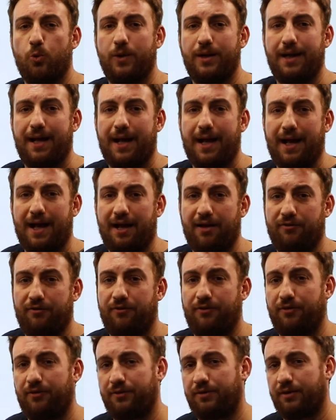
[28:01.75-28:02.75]
will have
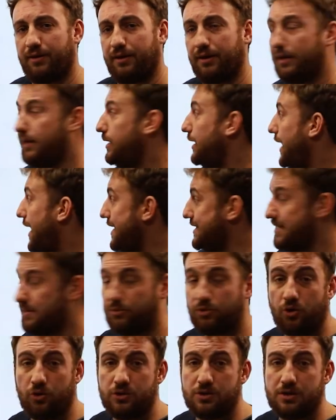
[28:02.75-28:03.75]

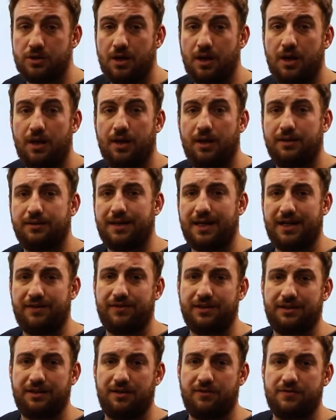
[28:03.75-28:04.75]
asymptotes,
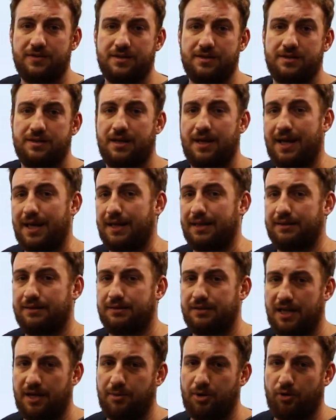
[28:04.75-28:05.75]
derivatives, and
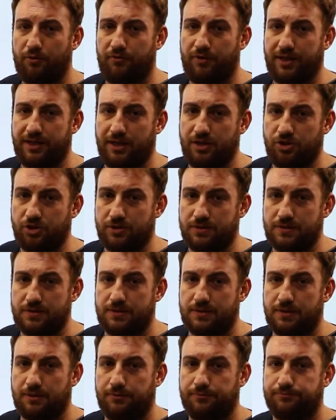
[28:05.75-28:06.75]
table of
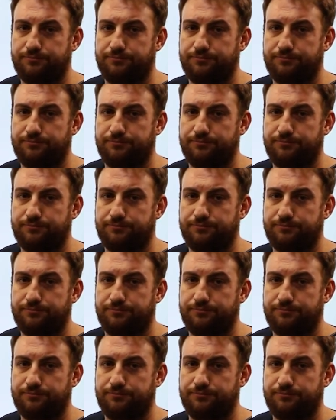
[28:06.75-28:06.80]
variations.